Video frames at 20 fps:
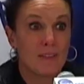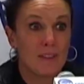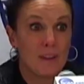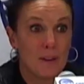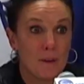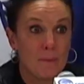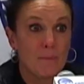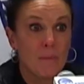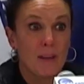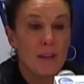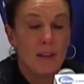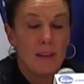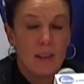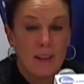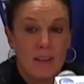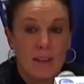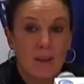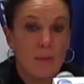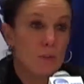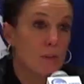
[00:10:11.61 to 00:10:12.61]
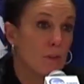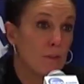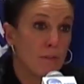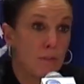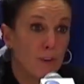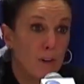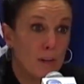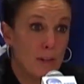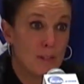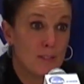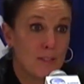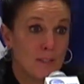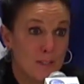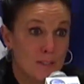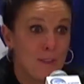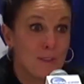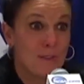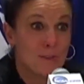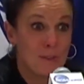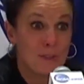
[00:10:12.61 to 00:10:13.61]
And that was good for us,
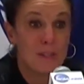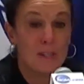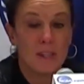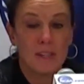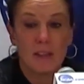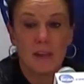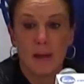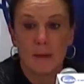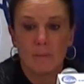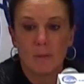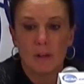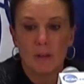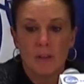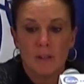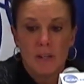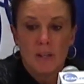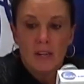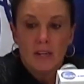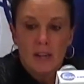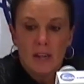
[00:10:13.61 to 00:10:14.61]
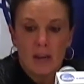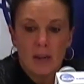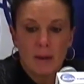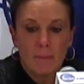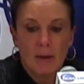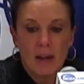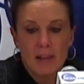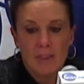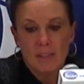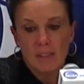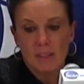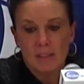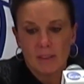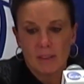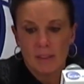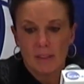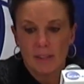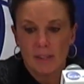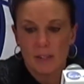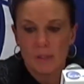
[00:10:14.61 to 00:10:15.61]
you know, to see that. But I think the
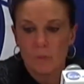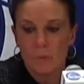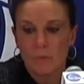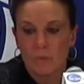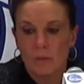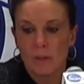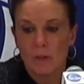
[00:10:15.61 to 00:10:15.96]
thing is,